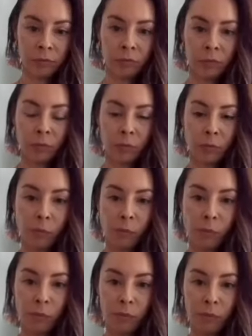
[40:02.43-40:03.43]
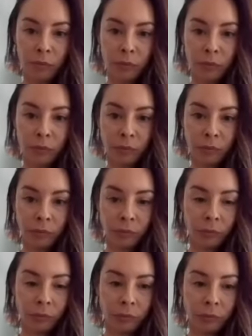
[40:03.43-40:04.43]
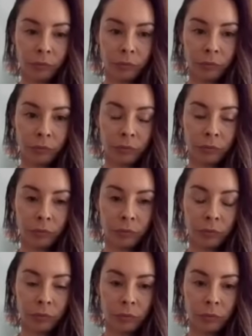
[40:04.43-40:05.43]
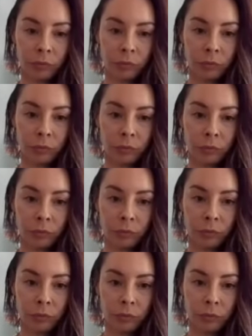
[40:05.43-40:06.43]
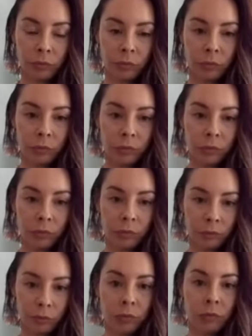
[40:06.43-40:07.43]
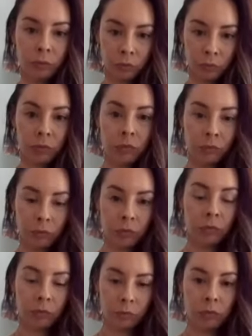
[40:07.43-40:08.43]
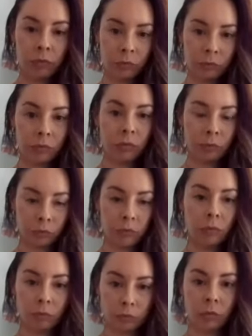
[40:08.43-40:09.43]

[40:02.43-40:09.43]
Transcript: This person isn't speaking.